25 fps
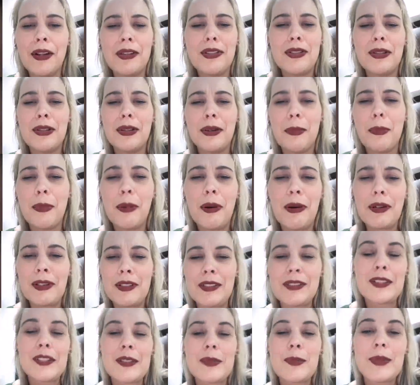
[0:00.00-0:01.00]
not to her
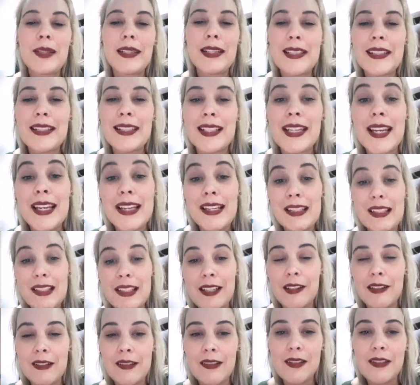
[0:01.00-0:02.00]
partners, but it's an AC
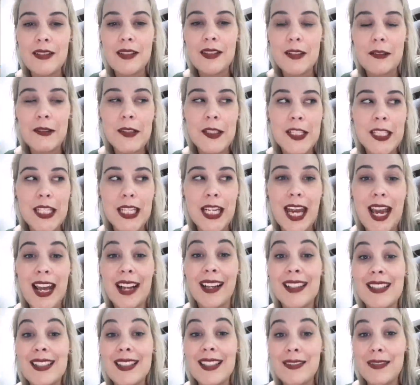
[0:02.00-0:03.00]
class, so it's an
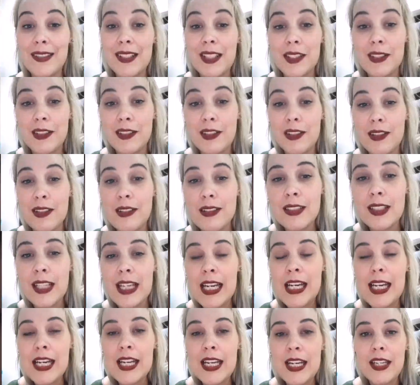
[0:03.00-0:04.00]
activity class.
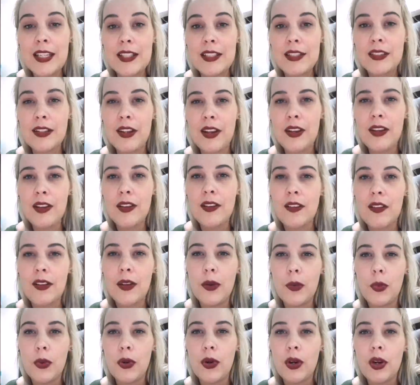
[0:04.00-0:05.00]
So there
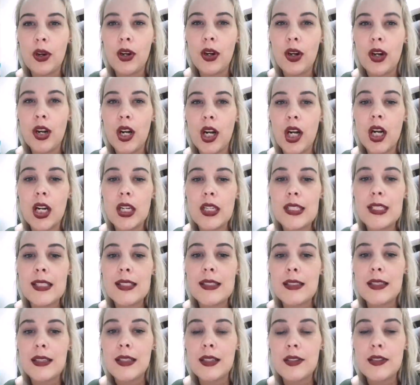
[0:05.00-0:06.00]
were
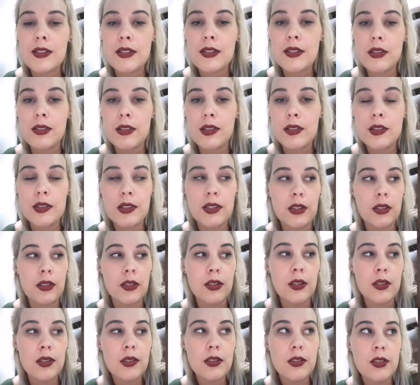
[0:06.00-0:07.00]
six students in the
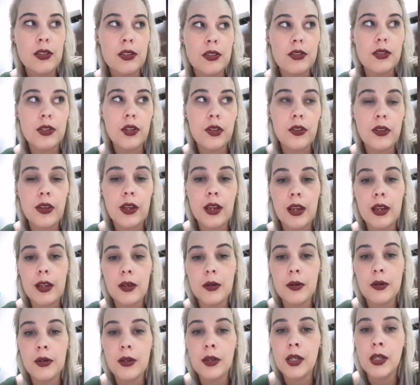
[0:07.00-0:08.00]
class, so they had,